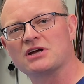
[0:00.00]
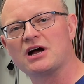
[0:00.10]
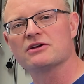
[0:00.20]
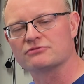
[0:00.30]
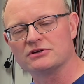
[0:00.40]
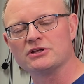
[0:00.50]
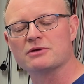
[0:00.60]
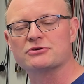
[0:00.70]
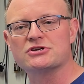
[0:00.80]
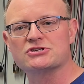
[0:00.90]
I really
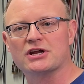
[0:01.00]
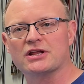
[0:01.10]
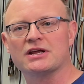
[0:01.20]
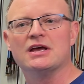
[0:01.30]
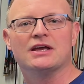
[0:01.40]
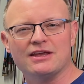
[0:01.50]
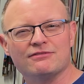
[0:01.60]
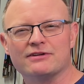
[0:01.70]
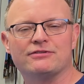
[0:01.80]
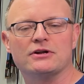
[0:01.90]
appreciate it. Even
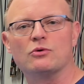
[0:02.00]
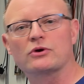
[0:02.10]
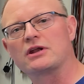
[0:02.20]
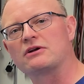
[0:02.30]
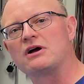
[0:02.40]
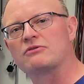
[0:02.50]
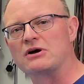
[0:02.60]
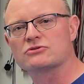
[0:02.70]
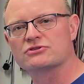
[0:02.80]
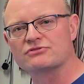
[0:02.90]
if I don't get
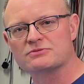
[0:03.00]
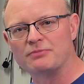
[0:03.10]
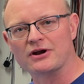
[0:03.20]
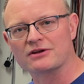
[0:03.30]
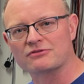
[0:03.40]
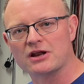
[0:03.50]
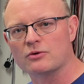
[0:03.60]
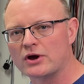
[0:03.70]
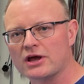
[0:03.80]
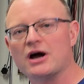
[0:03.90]
around to responding right
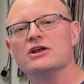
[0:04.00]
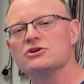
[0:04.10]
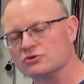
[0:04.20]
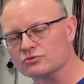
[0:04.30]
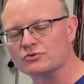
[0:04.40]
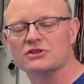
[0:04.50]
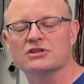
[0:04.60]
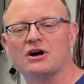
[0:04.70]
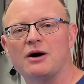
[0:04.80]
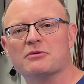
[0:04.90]
away, I do read the
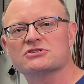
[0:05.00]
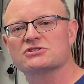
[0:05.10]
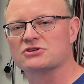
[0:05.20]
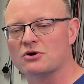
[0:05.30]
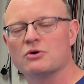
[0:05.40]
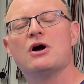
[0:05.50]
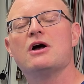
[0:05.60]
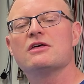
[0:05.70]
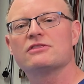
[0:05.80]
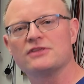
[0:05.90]
comments. So
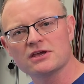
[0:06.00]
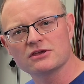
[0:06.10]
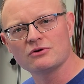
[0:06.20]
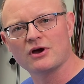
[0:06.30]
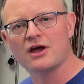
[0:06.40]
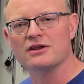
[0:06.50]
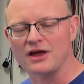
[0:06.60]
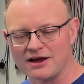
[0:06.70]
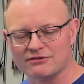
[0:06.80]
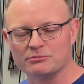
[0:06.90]
thank you and
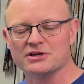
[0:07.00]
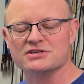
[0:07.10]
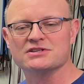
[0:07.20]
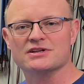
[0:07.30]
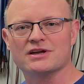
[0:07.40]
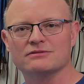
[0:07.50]
have a pleasant day.